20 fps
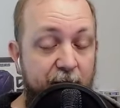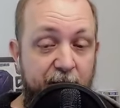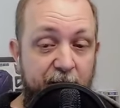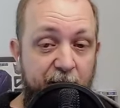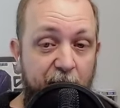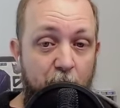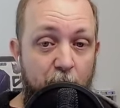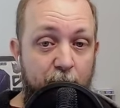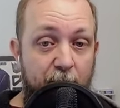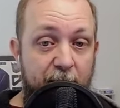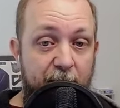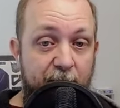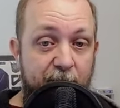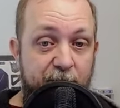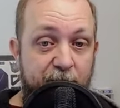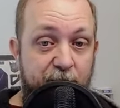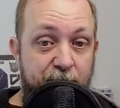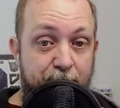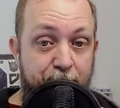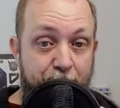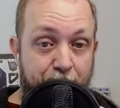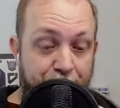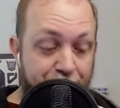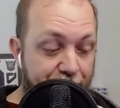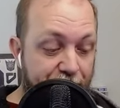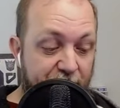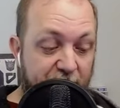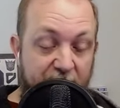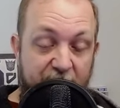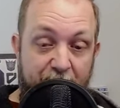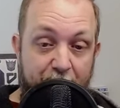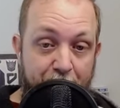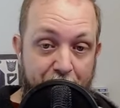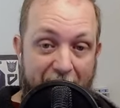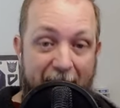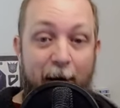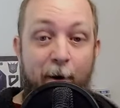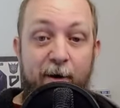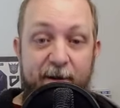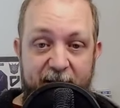you know,
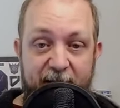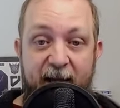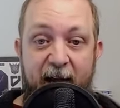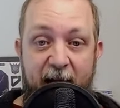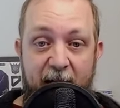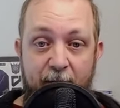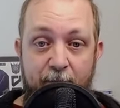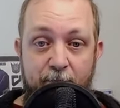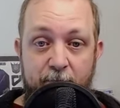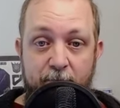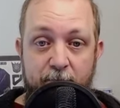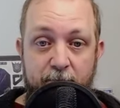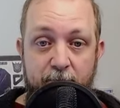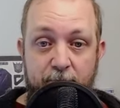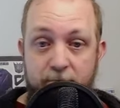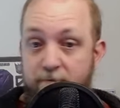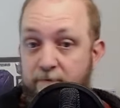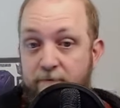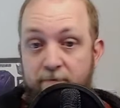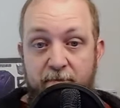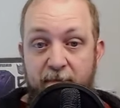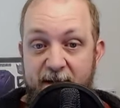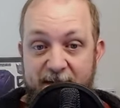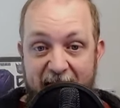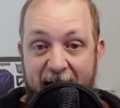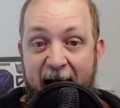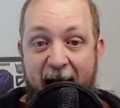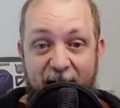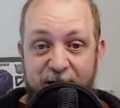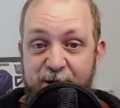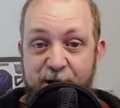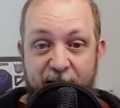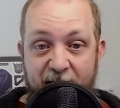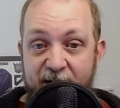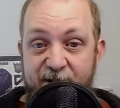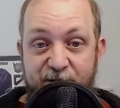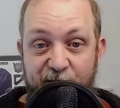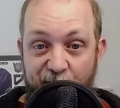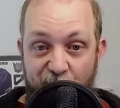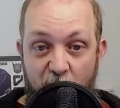pirate the game? Is that actually
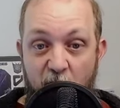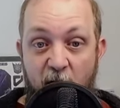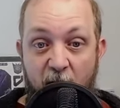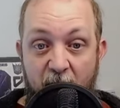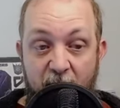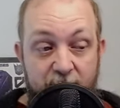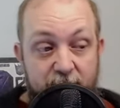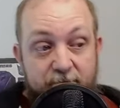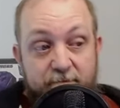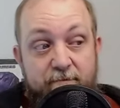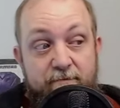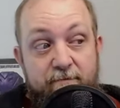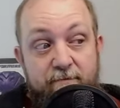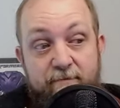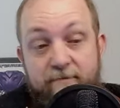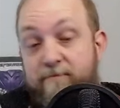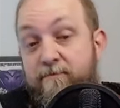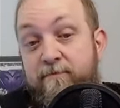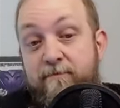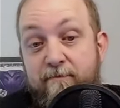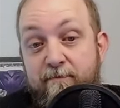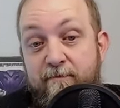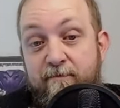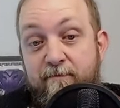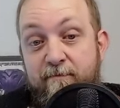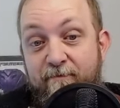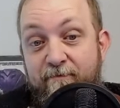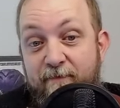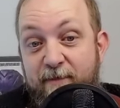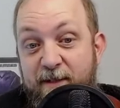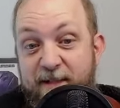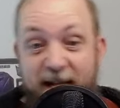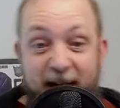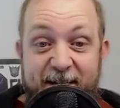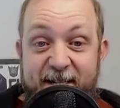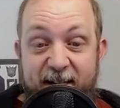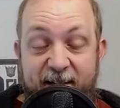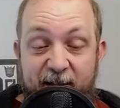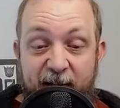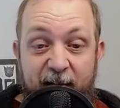against the law?
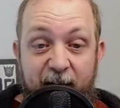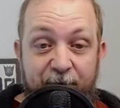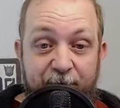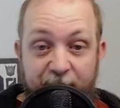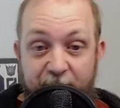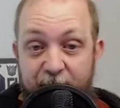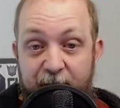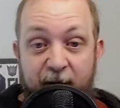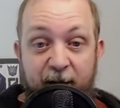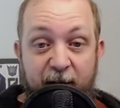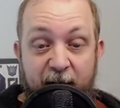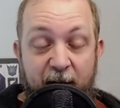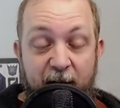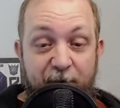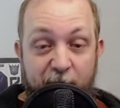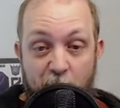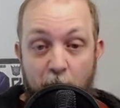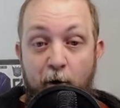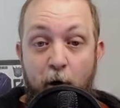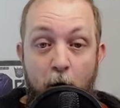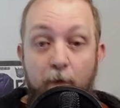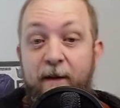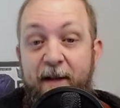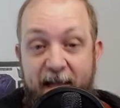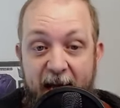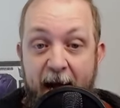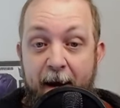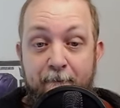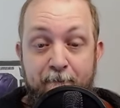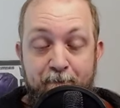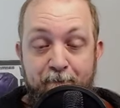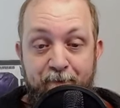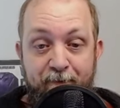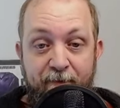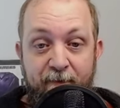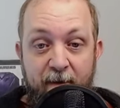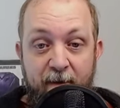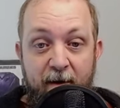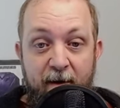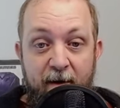technically, if you if you don't own the game,
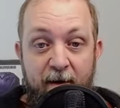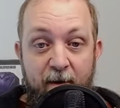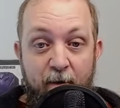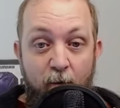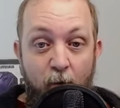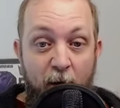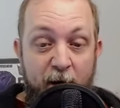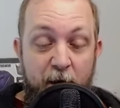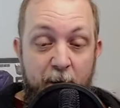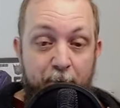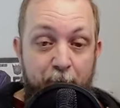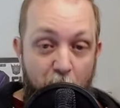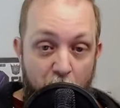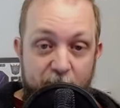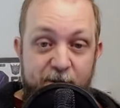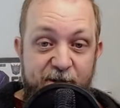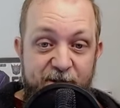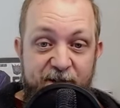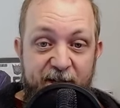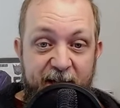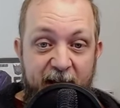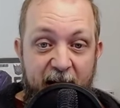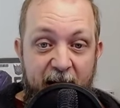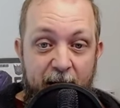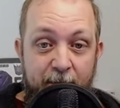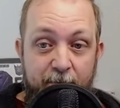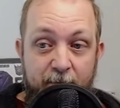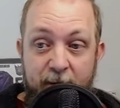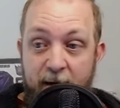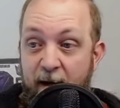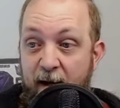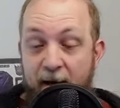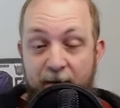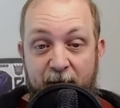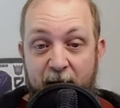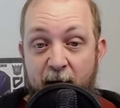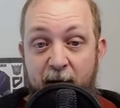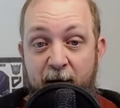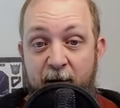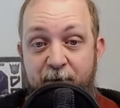when you purchase the game,
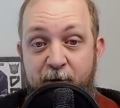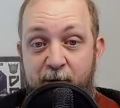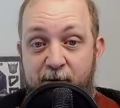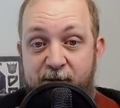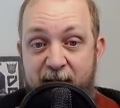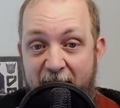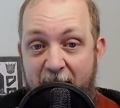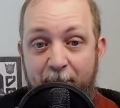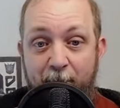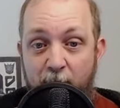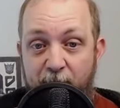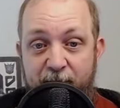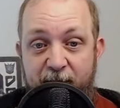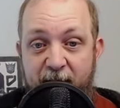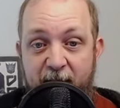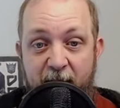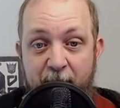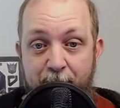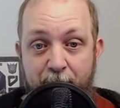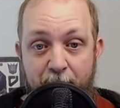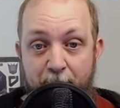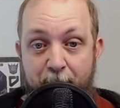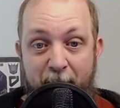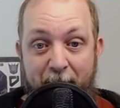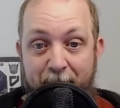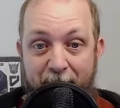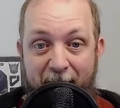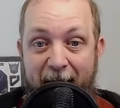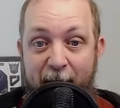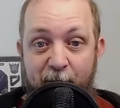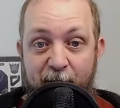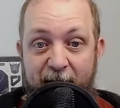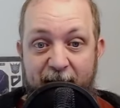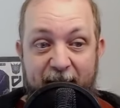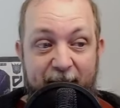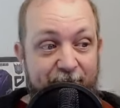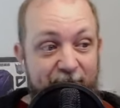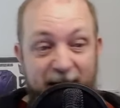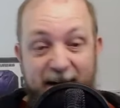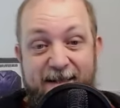then if you download the game by pirating
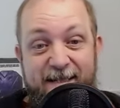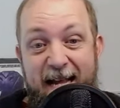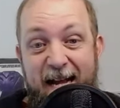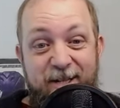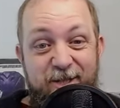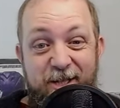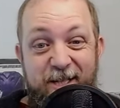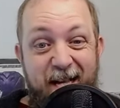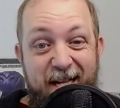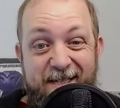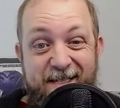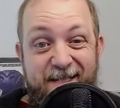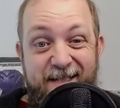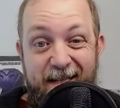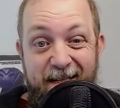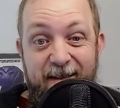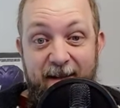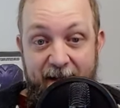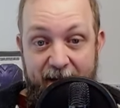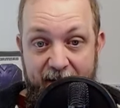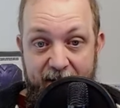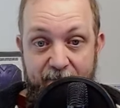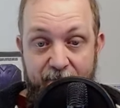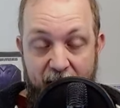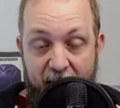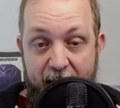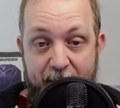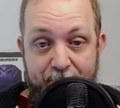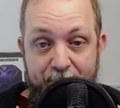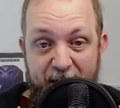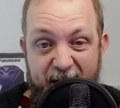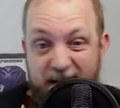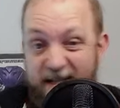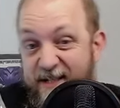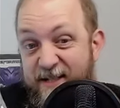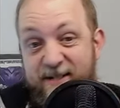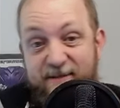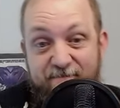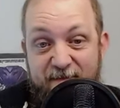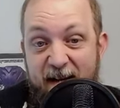it, then it's actually not stealing it, right?
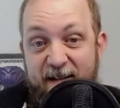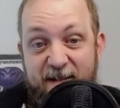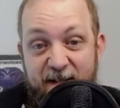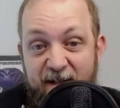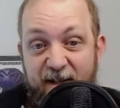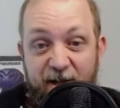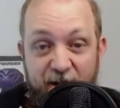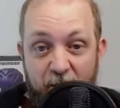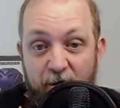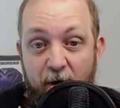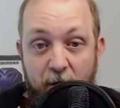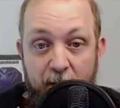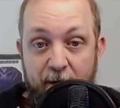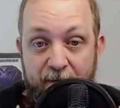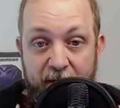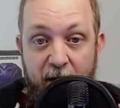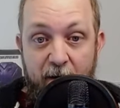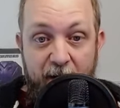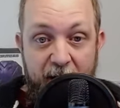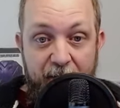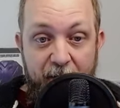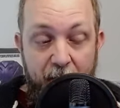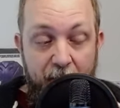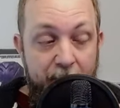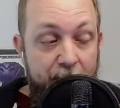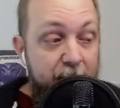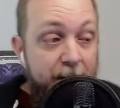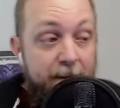Because technically you don't own it there either.